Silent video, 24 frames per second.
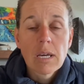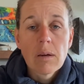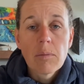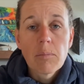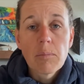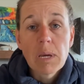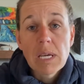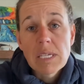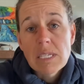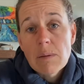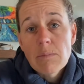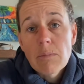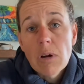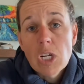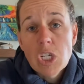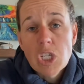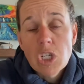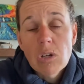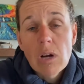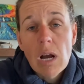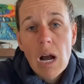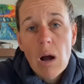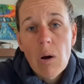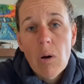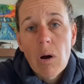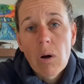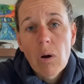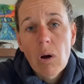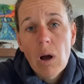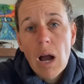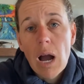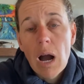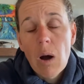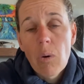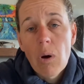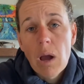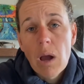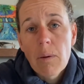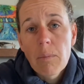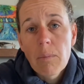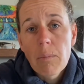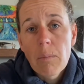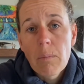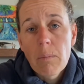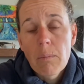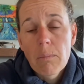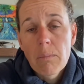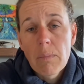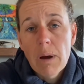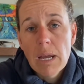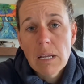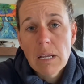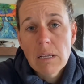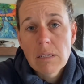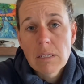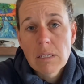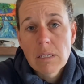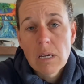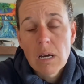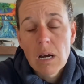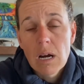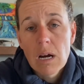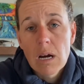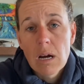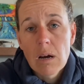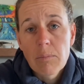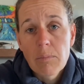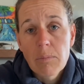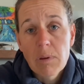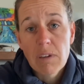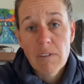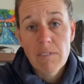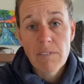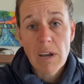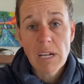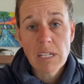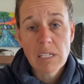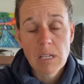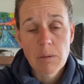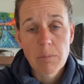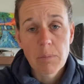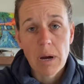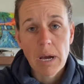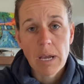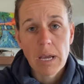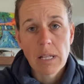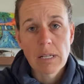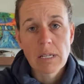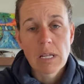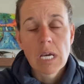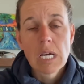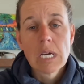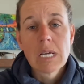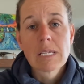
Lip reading: because I'm not sure how I might be affected by it.